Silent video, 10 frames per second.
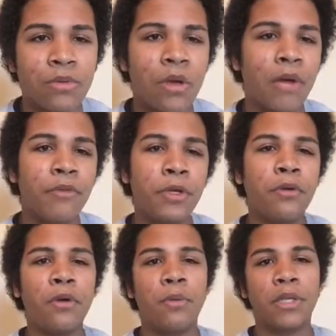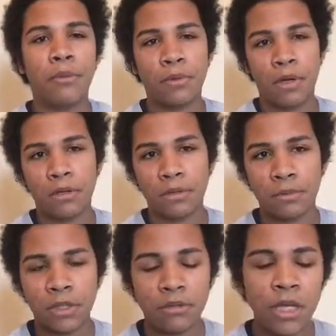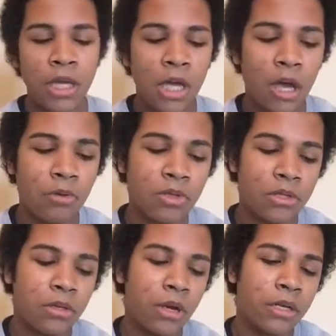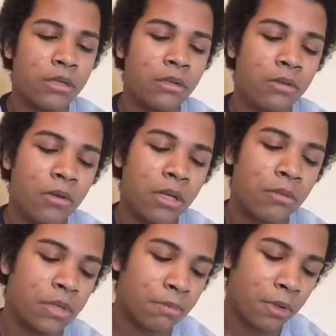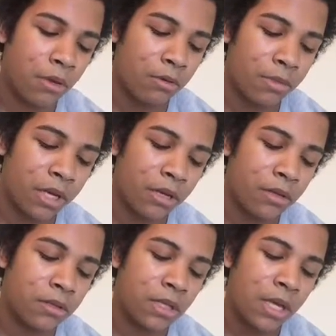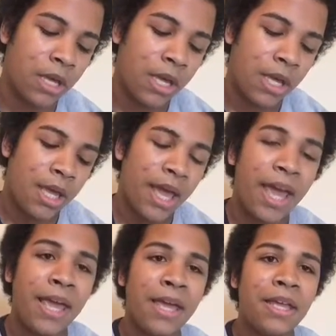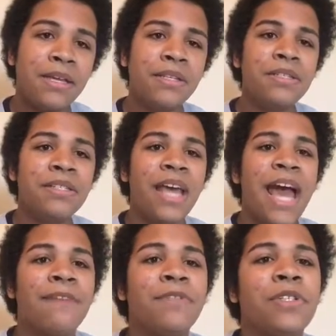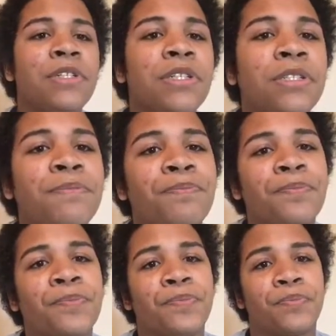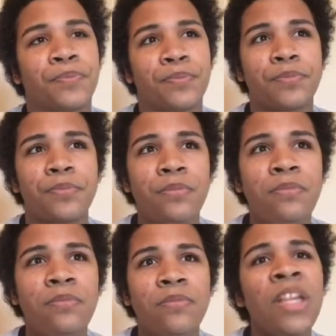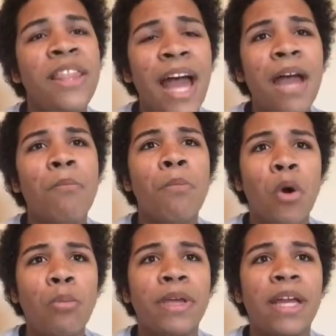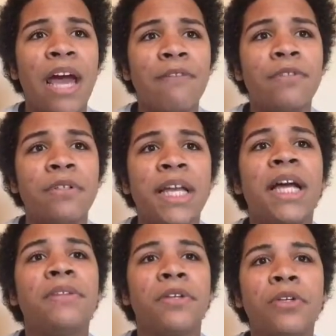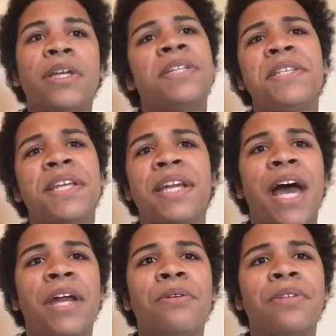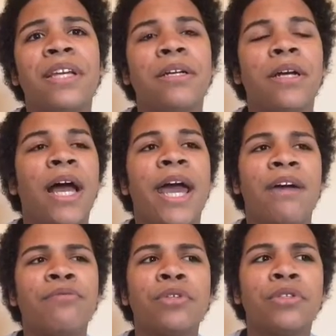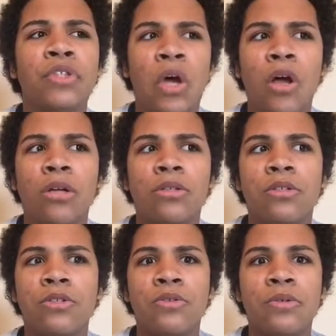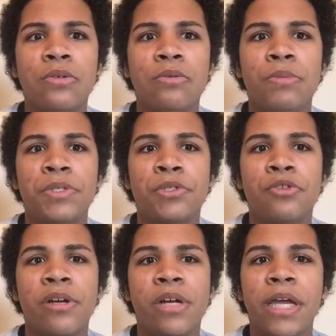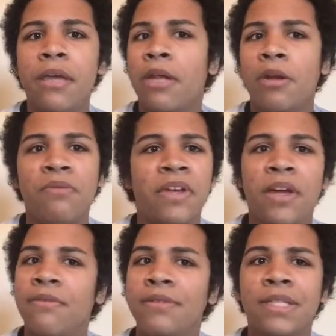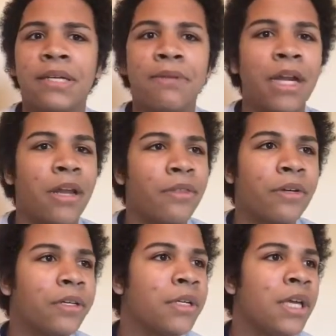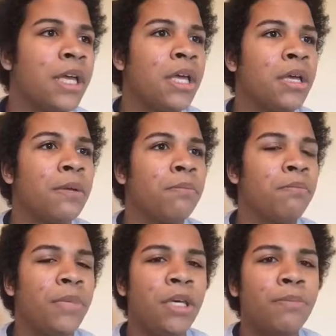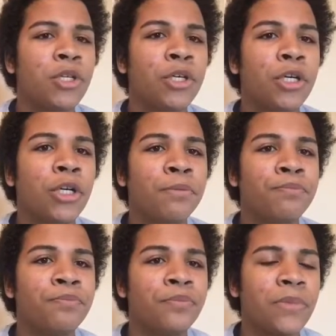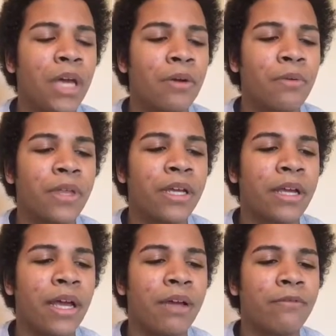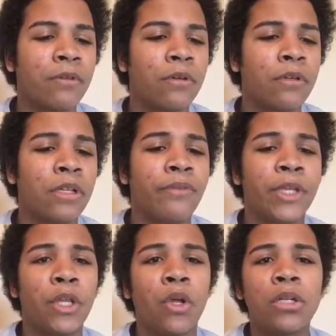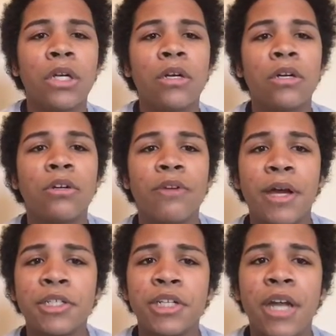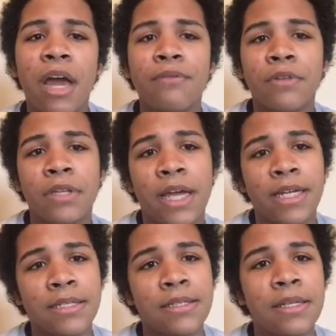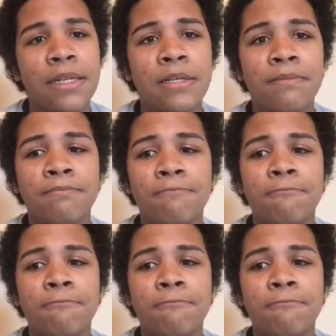So I really don't know what they were talking about. I was just trying to ignore them, just playing with my nails. And after that moment, after that little incident, I don't think I ever talked to Miss Straight again. I don't think I ever said another peep to her. I don't think I ever even looked in her direction after that incident.